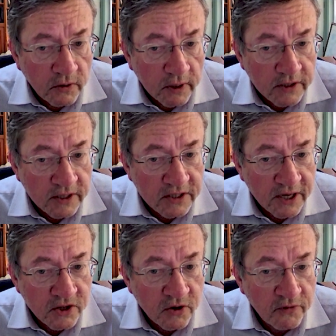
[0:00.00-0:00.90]
so, as I
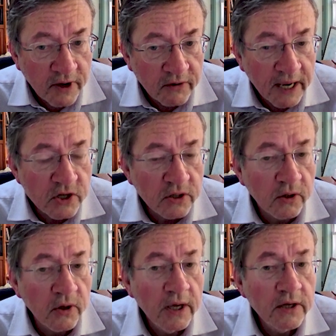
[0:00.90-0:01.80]
say, so
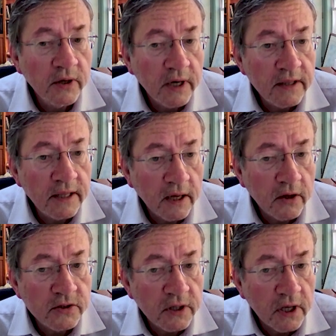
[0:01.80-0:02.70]
foundational to
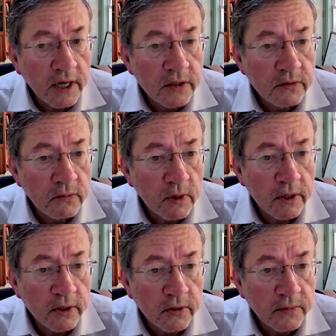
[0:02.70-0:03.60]
anything else the alliance will
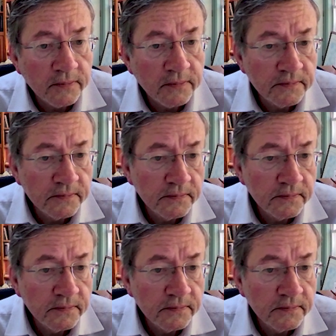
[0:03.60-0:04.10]
want to do.